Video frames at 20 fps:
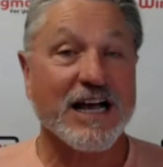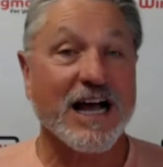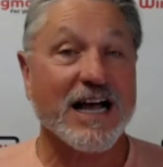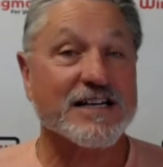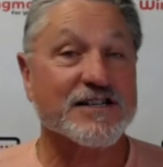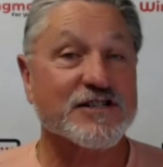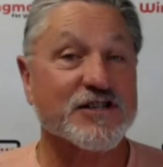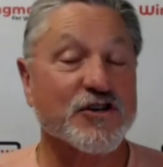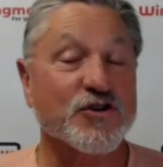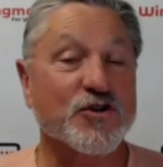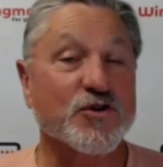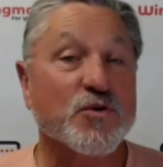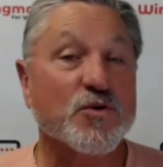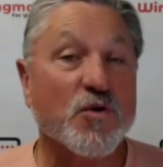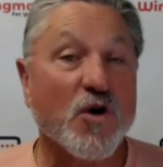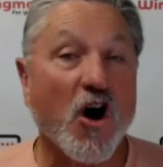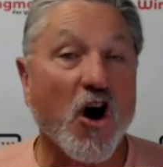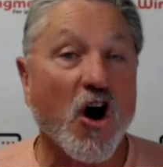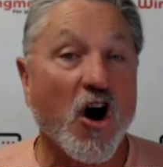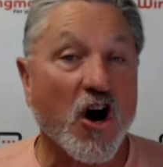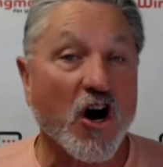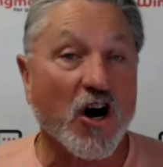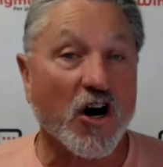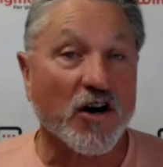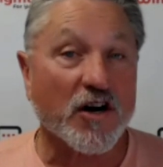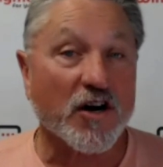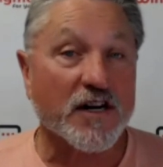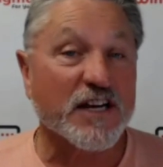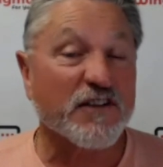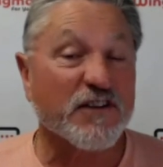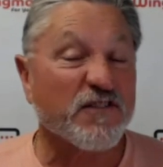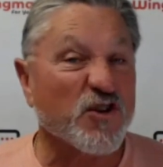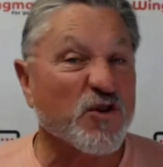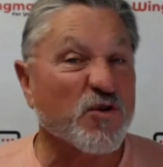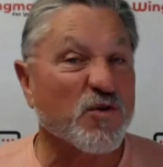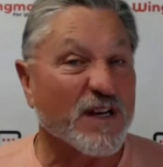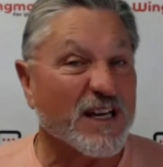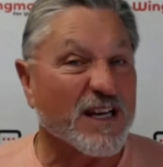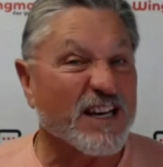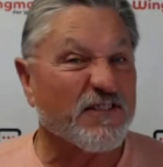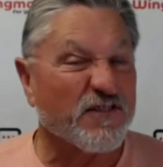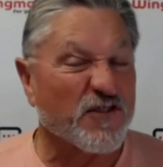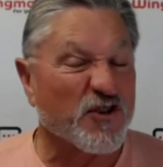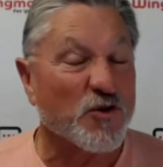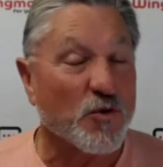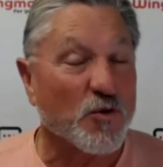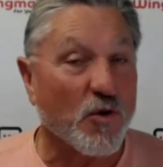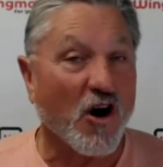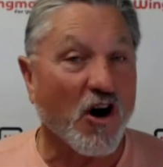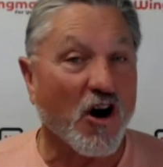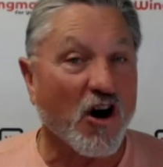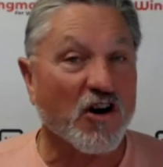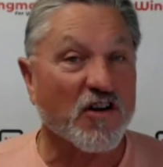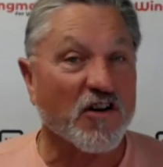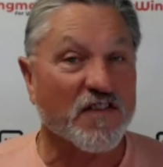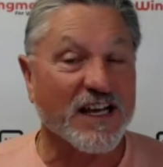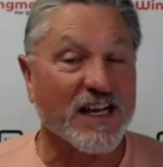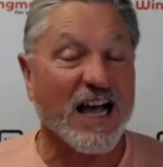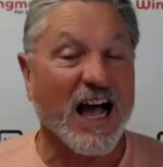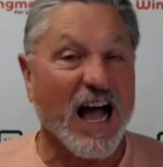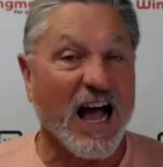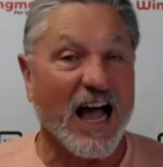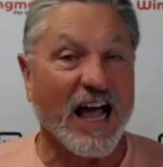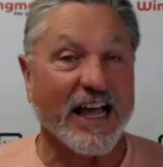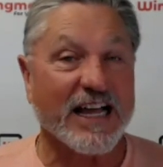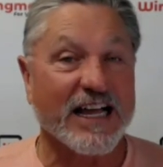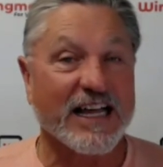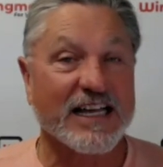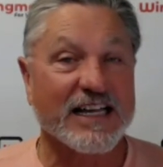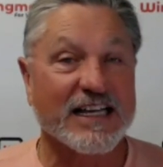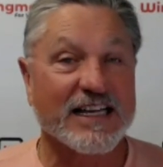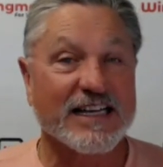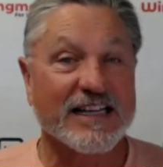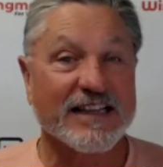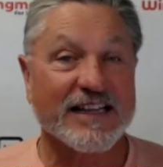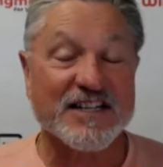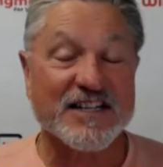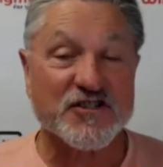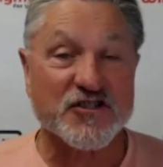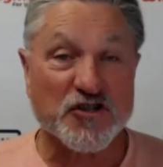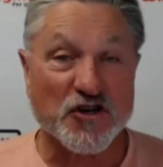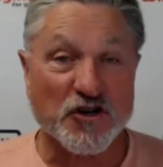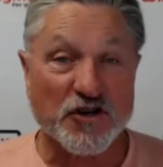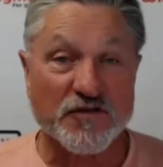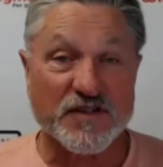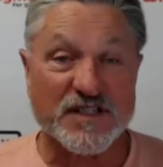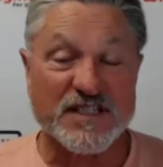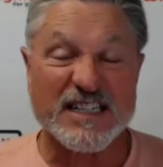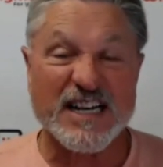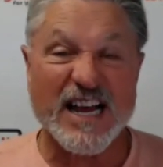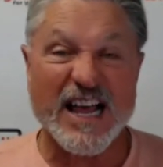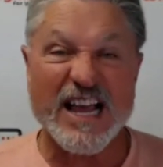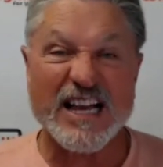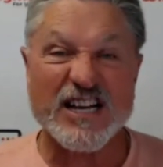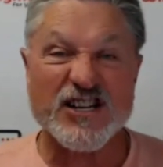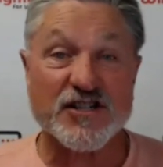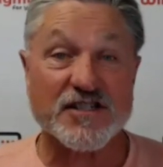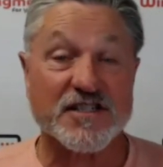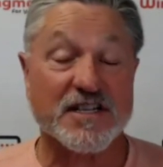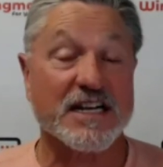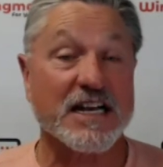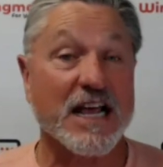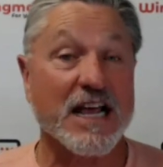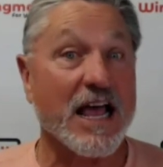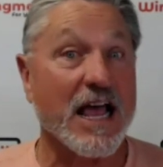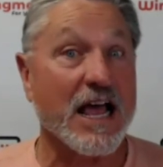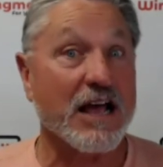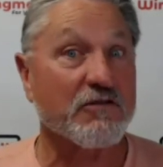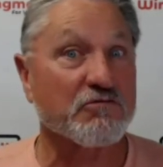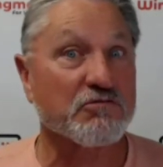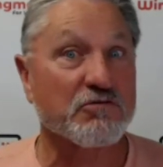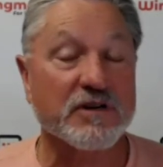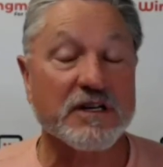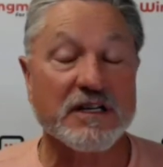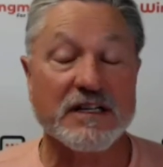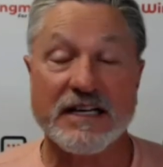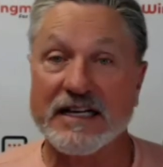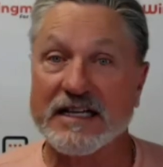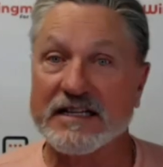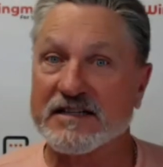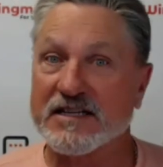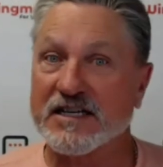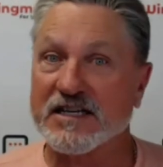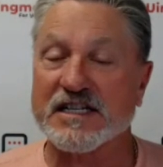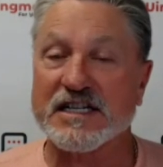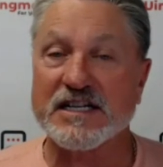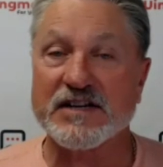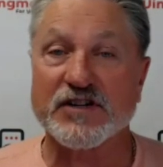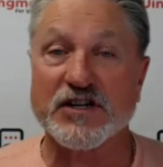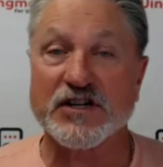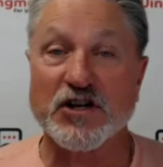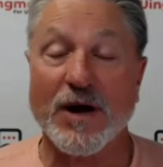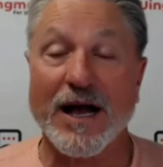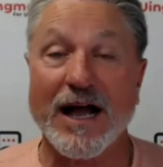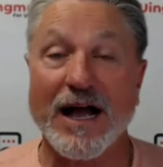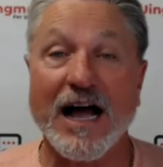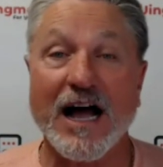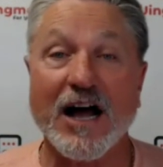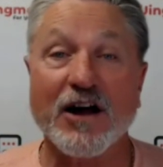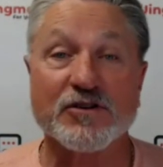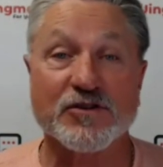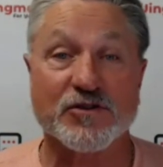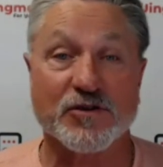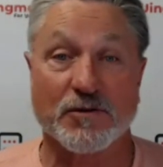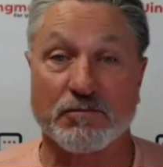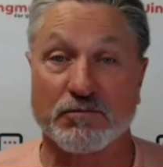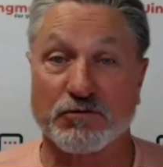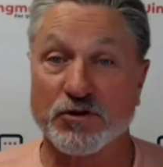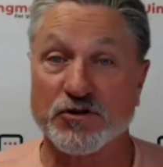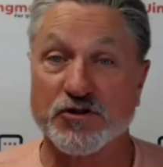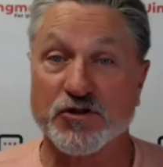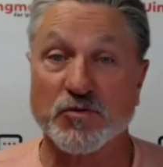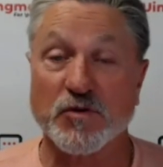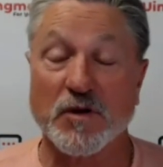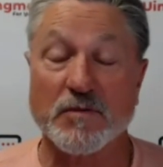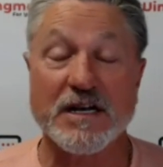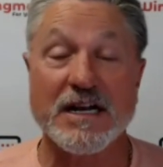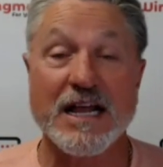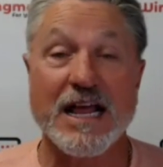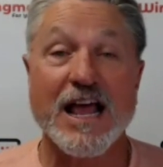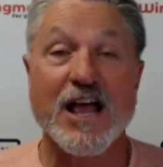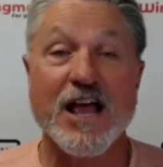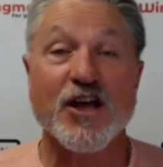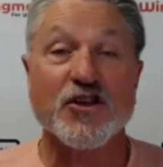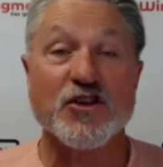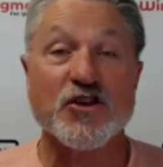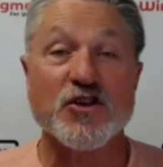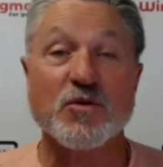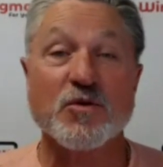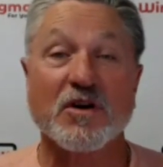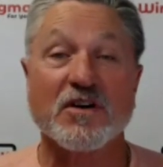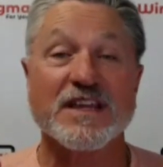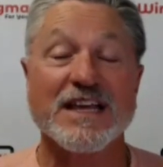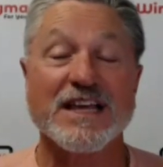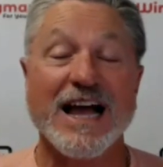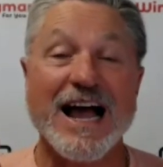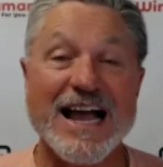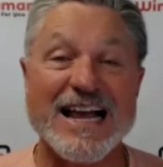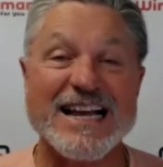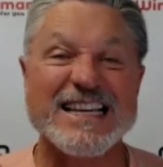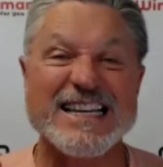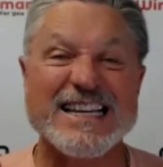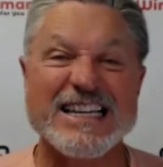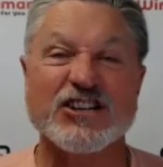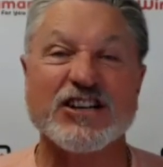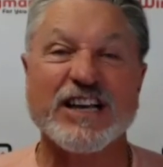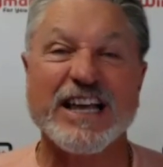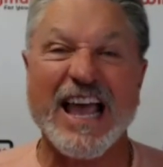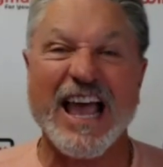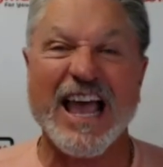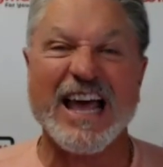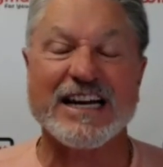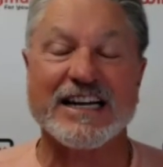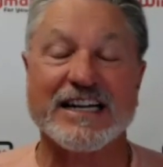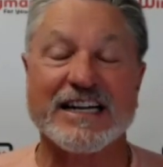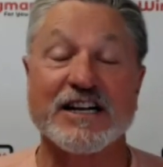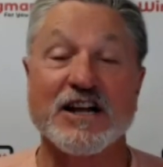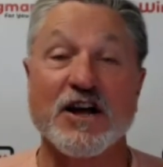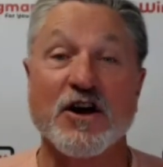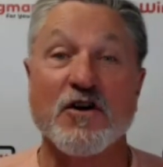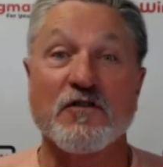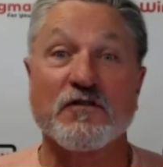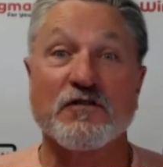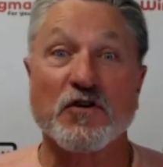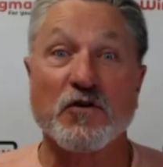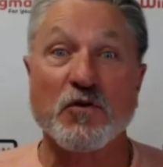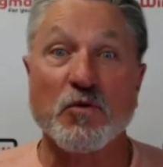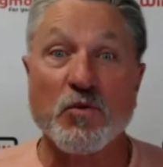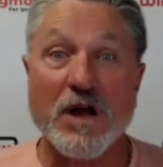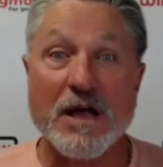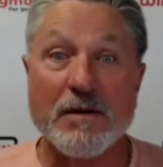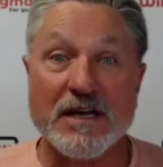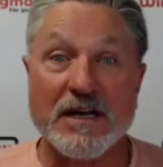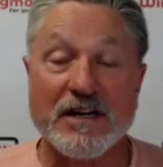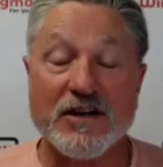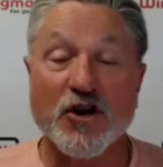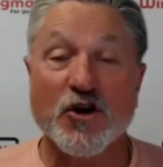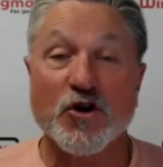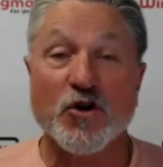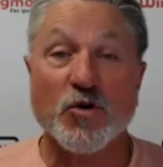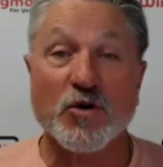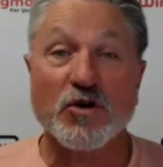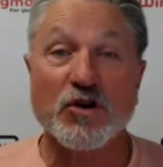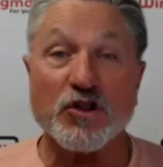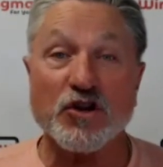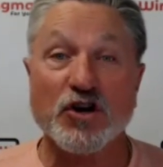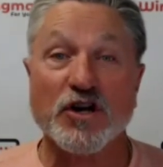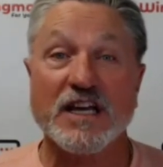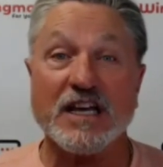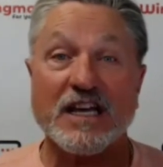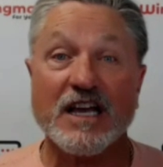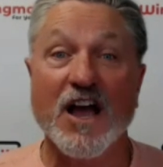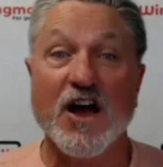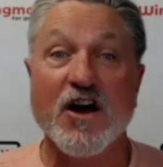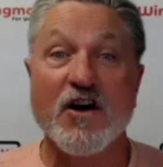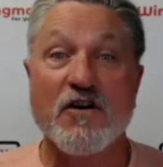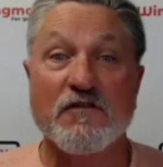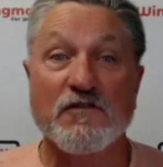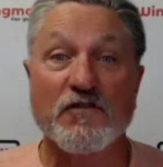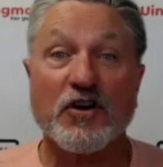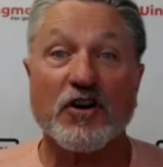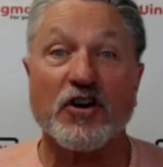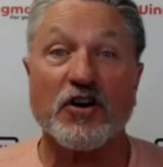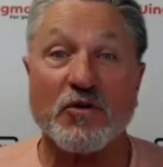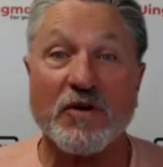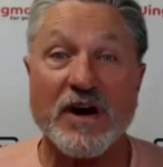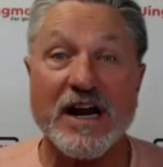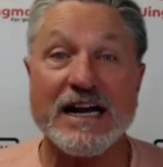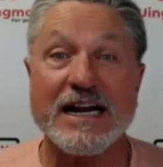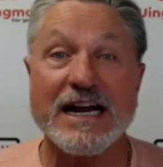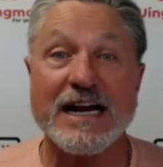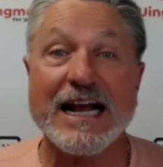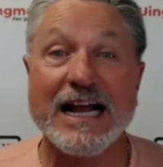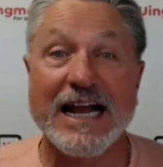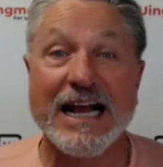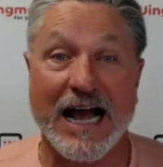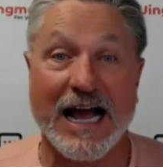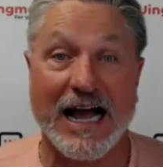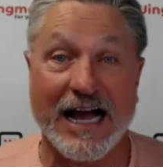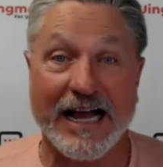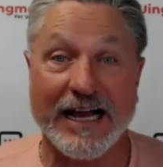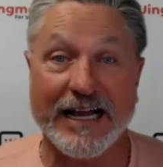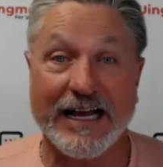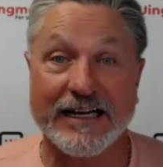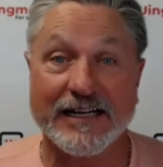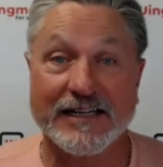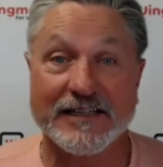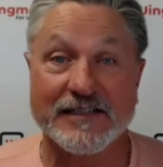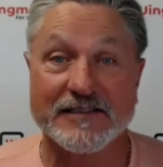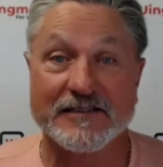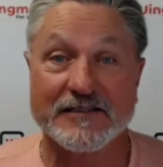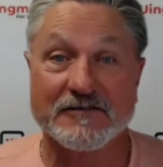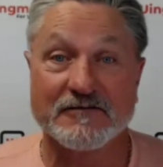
Guys, you are, if you if you are the guy that's nervous and anxious and really doesn't even know how to approach a woman, you are the ideal candidate for women who are looking for a great guy.